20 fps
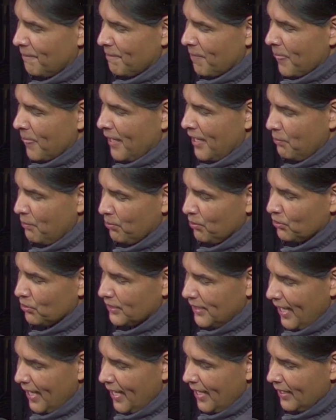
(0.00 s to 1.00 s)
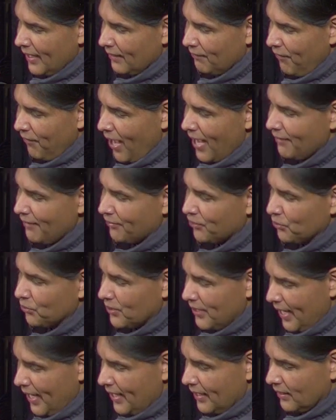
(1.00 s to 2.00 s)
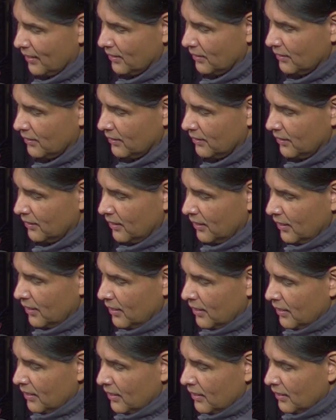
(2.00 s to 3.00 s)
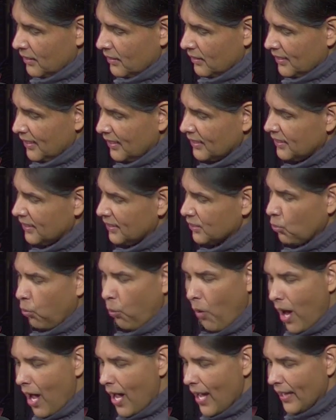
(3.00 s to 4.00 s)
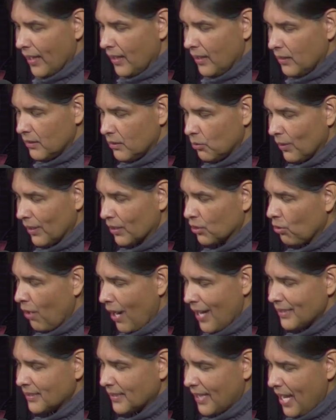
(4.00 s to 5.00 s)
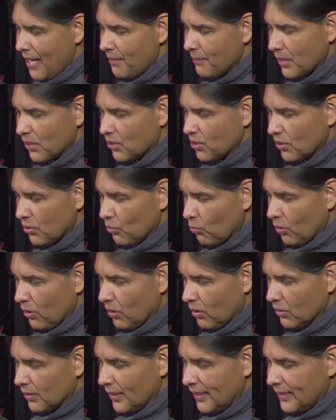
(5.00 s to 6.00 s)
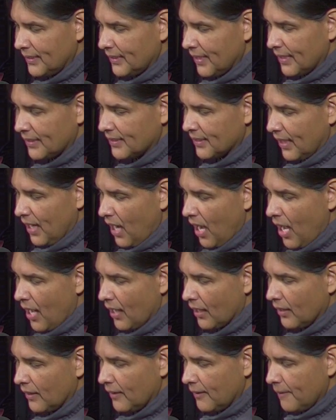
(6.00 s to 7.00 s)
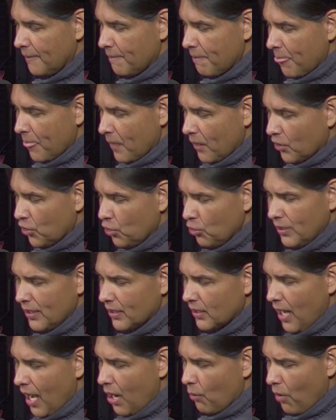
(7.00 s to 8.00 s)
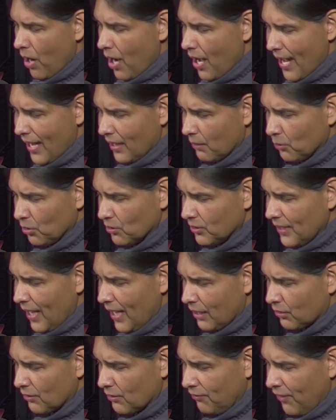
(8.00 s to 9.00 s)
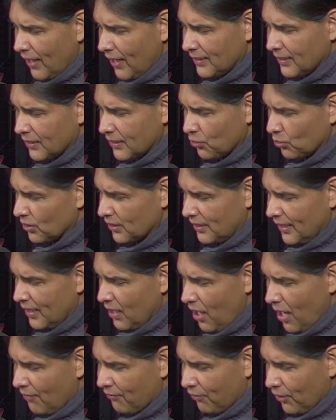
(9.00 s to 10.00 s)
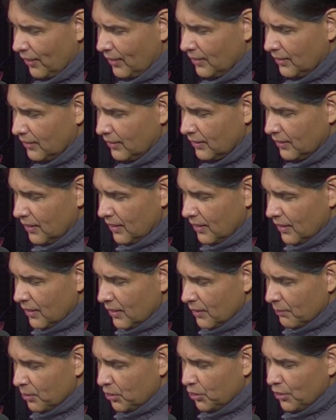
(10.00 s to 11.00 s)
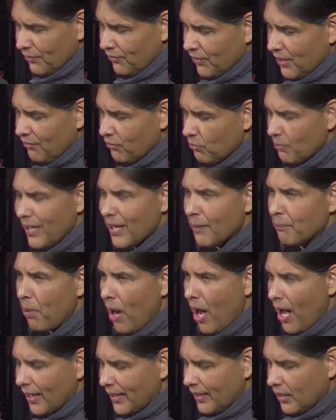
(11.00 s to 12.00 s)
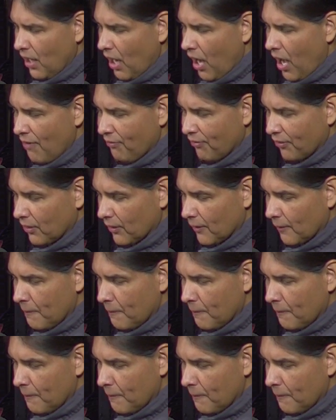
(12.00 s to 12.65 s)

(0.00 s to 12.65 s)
Hebrews 10 5 through 10. This is why, when Christ came into the world, he said to God, You did not want animal sacrifices or sin offerings, but you have given me a body to offer.